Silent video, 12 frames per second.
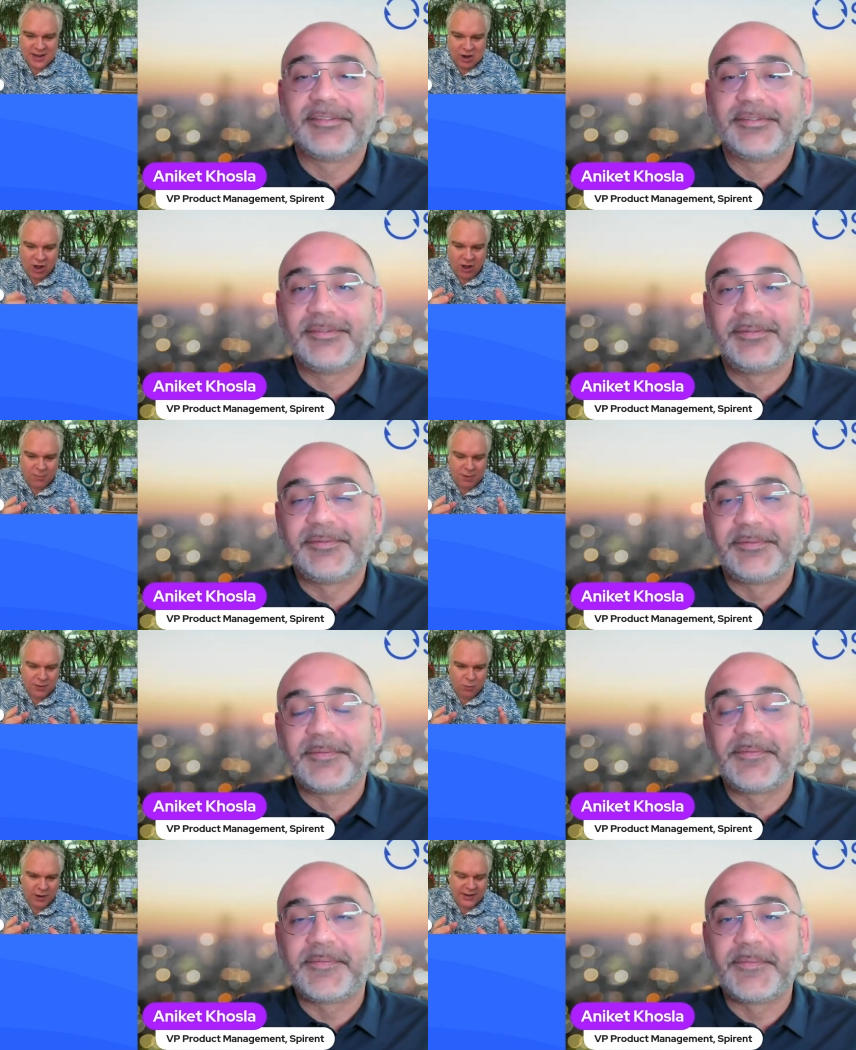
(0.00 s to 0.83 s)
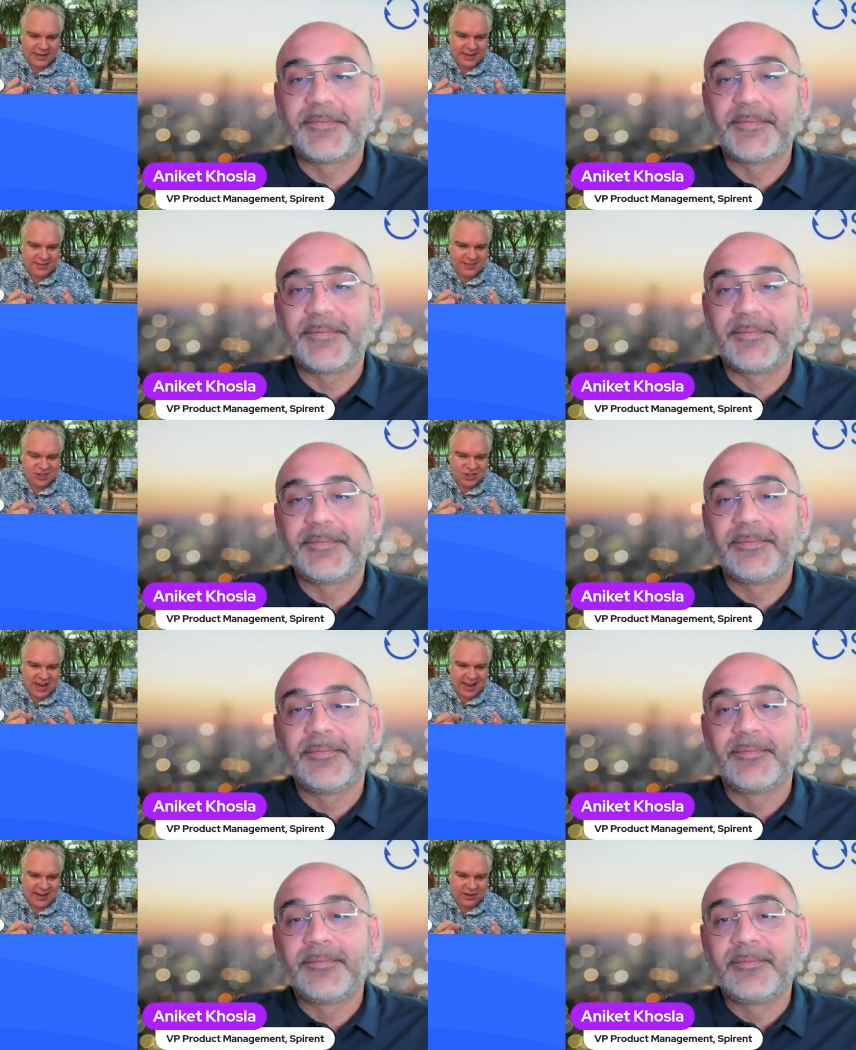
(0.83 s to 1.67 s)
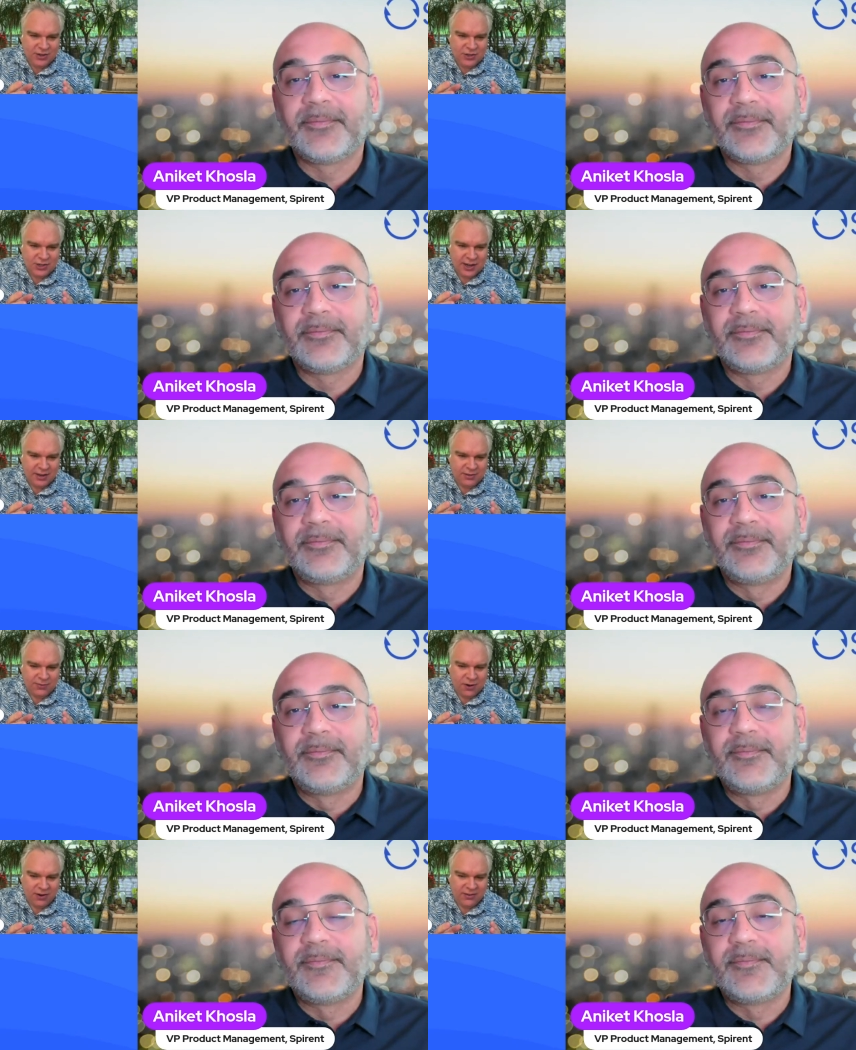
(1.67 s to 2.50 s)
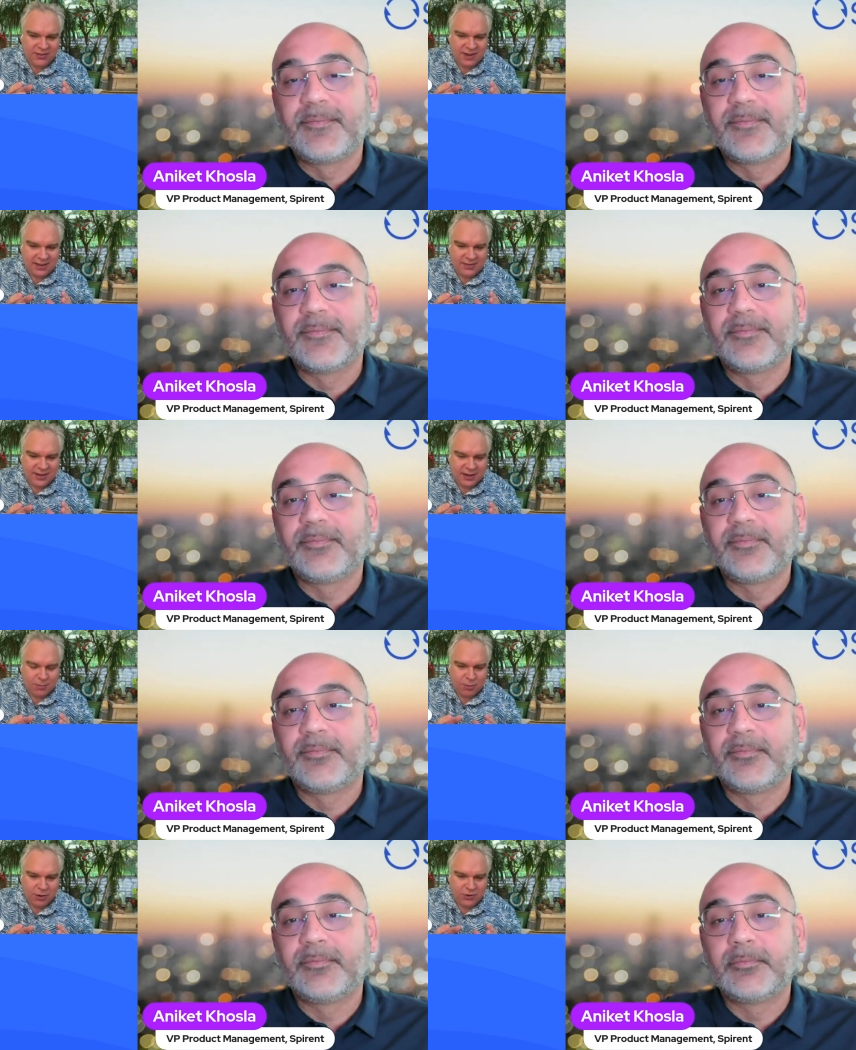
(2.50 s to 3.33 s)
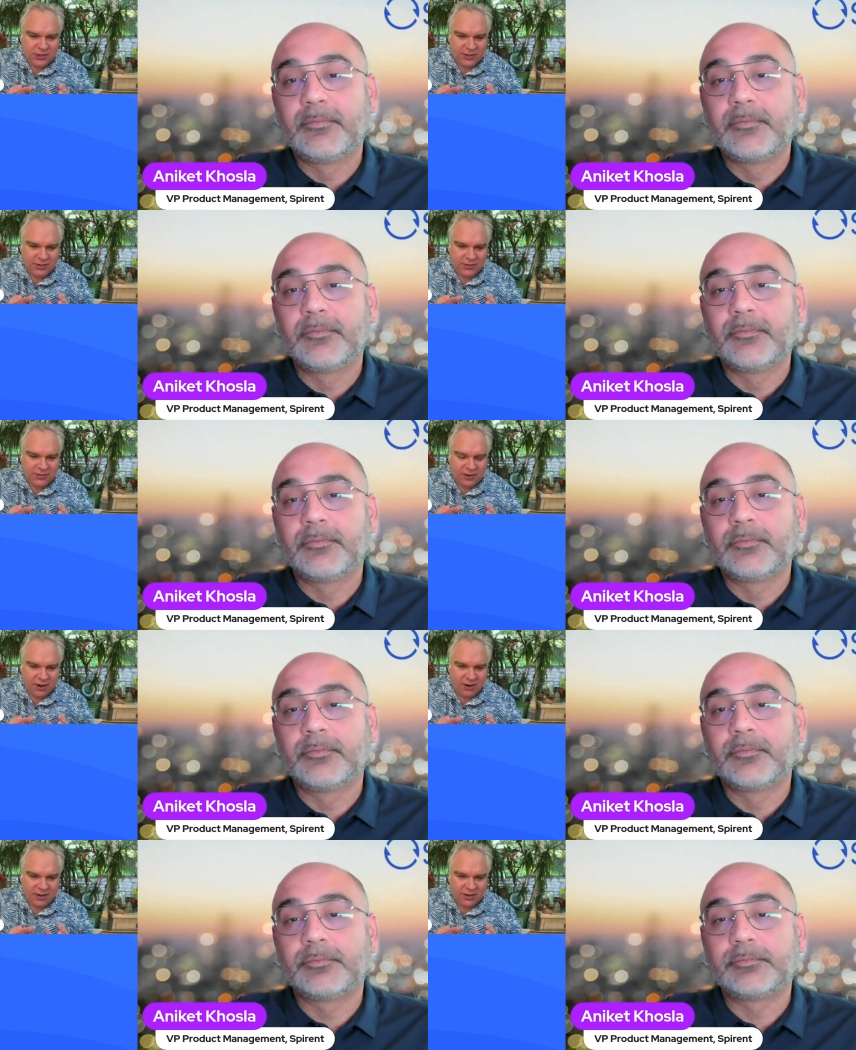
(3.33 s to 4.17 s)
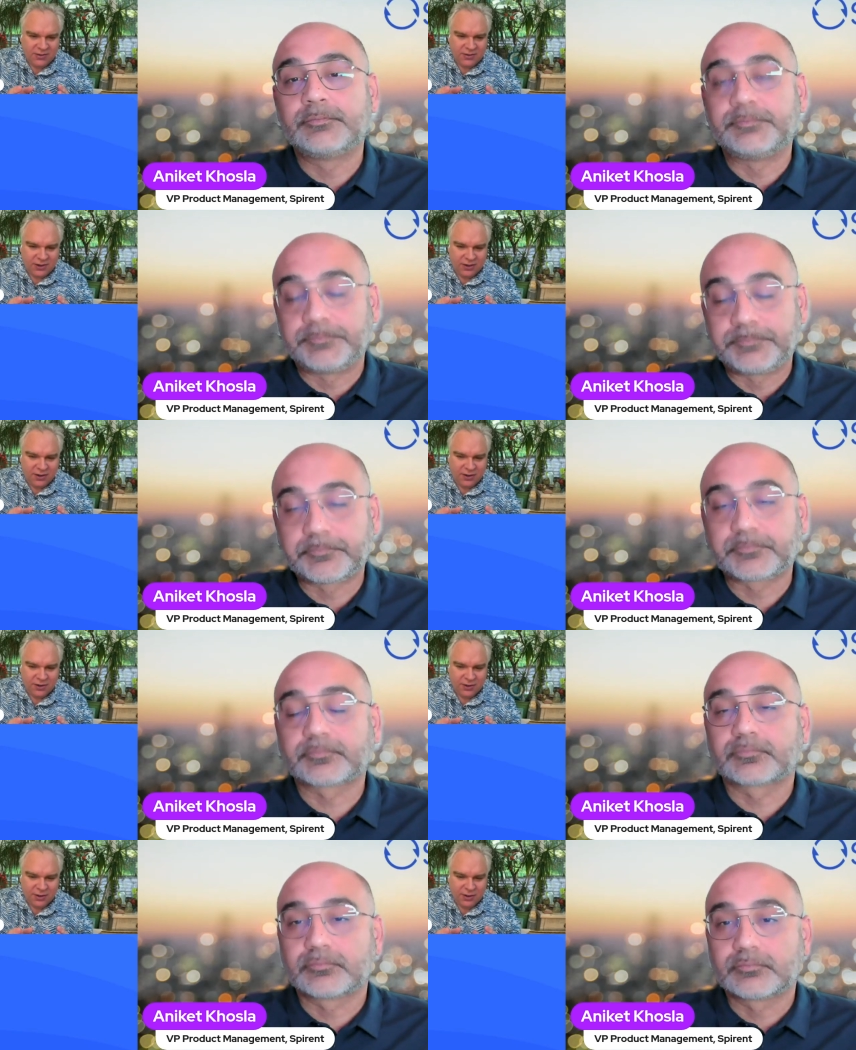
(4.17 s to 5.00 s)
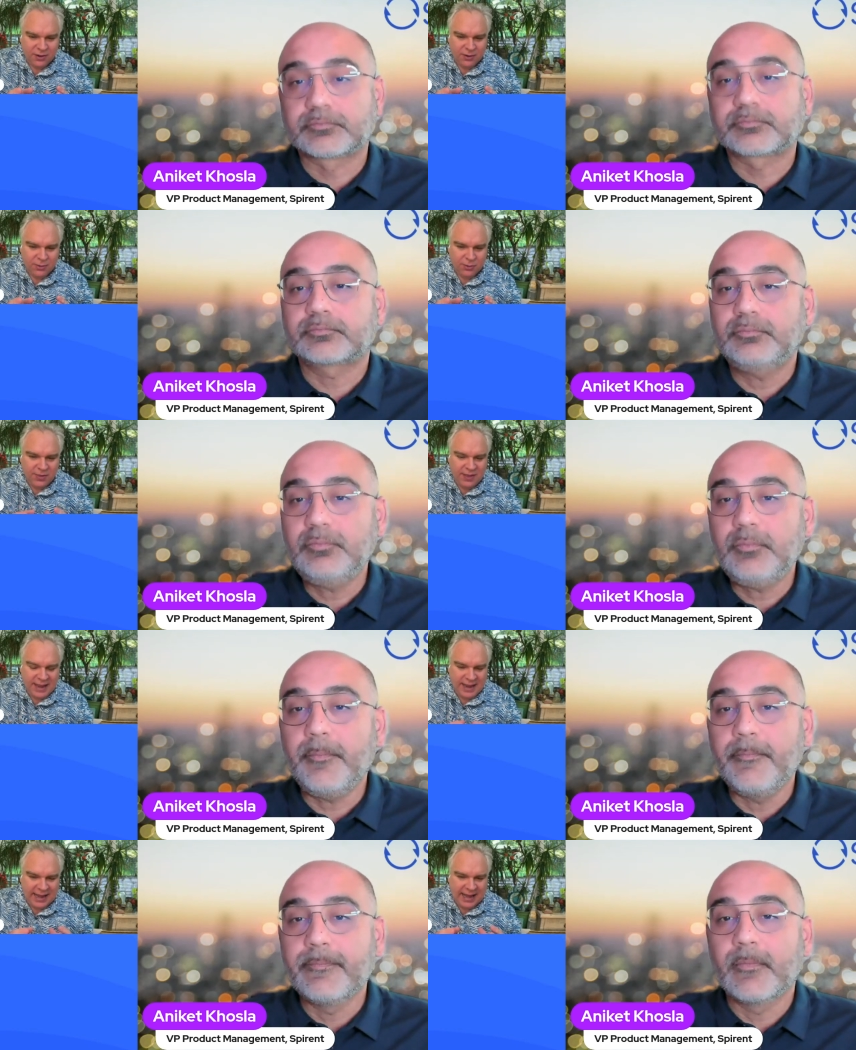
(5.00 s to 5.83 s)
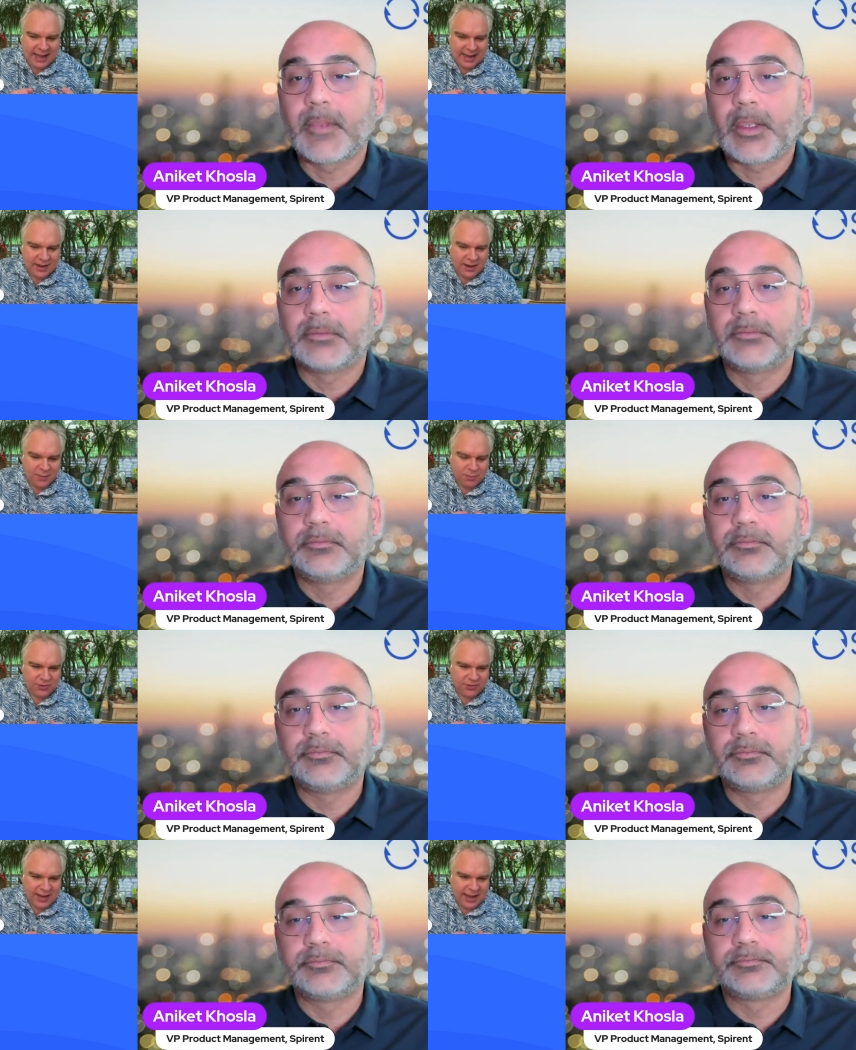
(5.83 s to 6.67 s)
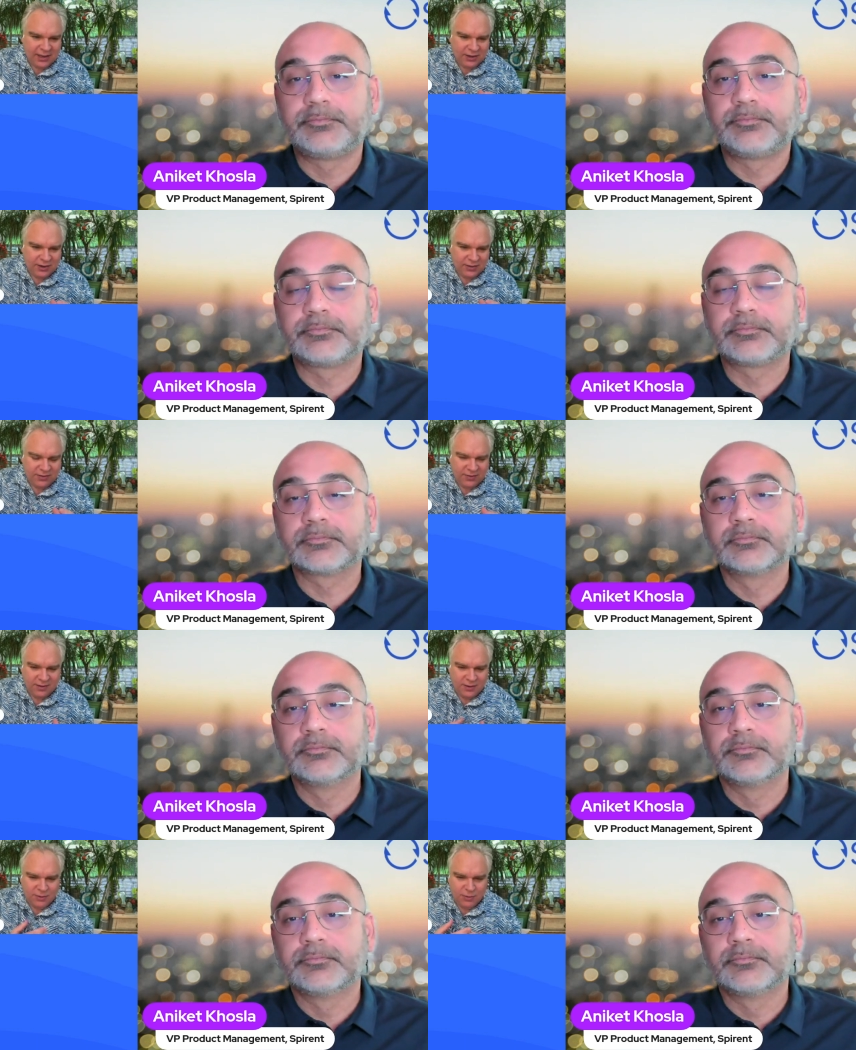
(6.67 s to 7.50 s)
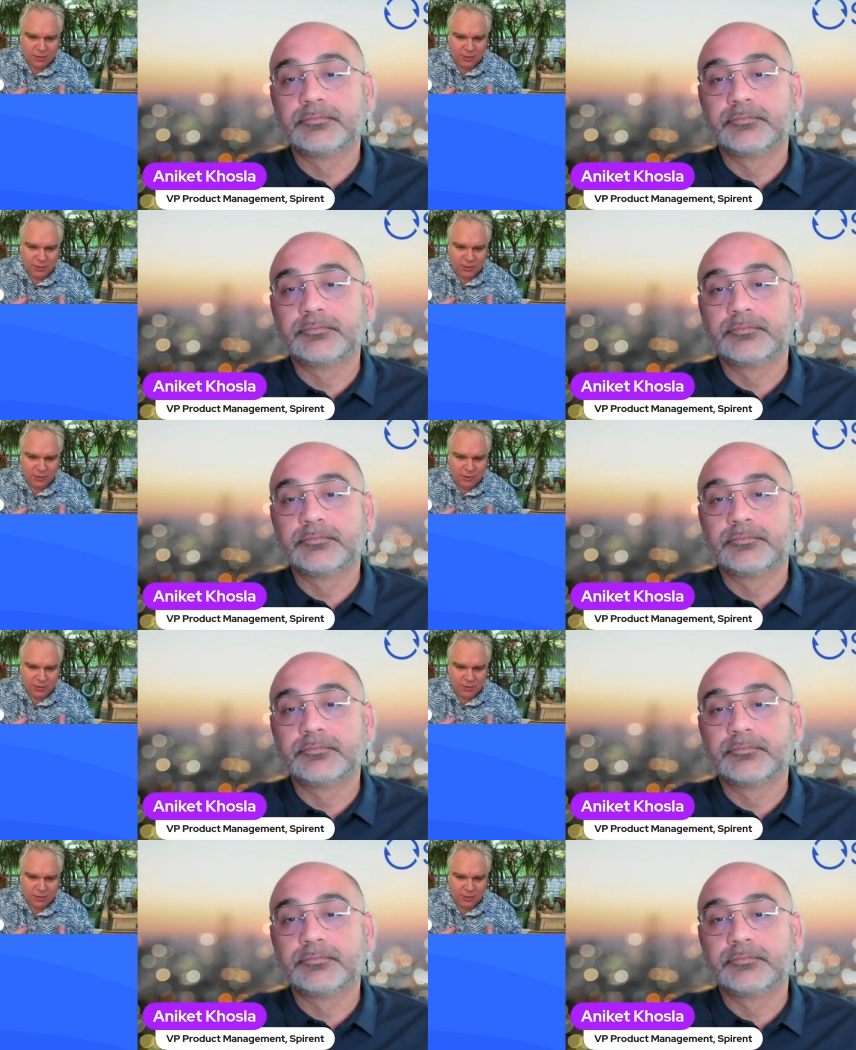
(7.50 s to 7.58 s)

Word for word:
Speaker 1: done it all. But what needs to change as far as testing approaches are concerned with AI and hyperscalers?